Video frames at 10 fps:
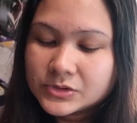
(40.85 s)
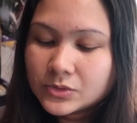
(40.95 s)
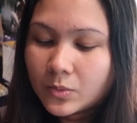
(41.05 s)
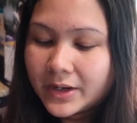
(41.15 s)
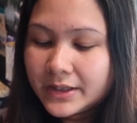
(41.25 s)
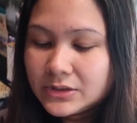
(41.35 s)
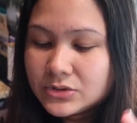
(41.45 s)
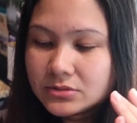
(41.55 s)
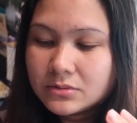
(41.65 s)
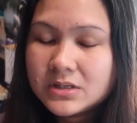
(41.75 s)
So what I
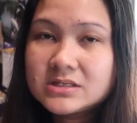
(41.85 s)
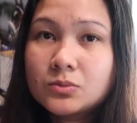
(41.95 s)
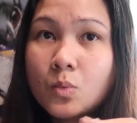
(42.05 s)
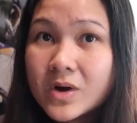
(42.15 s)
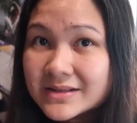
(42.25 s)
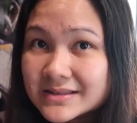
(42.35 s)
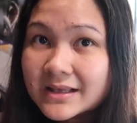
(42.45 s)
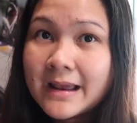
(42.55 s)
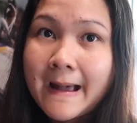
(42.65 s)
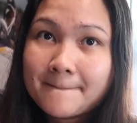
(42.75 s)
do is once
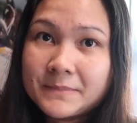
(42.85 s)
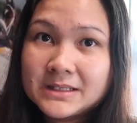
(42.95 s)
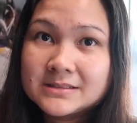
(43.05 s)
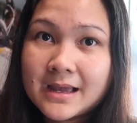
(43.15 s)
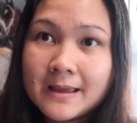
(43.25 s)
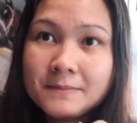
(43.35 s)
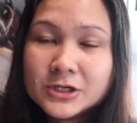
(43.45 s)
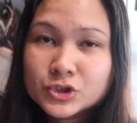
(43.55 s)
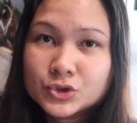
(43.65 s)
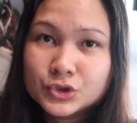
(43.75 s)
that happens, I
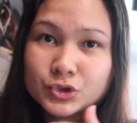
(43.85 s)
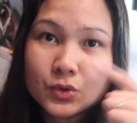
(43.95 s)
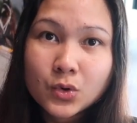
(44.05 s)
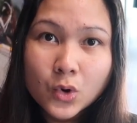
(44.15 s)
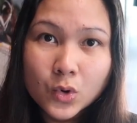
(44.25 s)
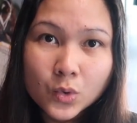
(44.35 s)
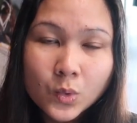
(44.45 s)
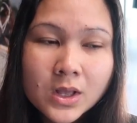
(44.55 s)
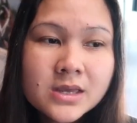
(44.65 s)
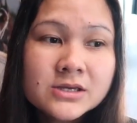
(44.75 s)
make sure to go